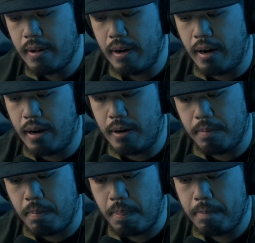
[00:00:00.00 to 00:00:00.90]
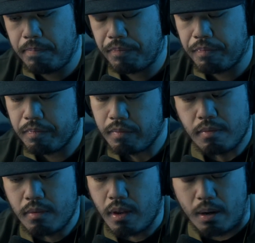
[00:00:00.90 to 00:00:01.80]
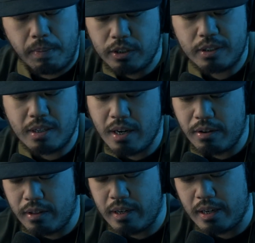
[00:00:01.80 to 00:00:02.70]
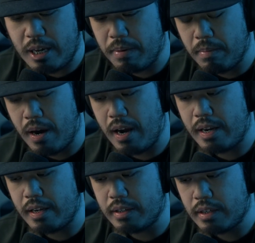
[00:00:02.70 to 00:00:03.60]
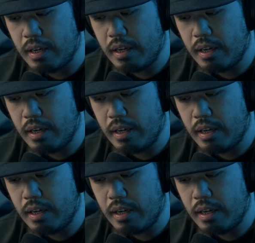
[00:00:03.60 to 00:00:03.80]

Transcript: But just another thing to keep in mind is,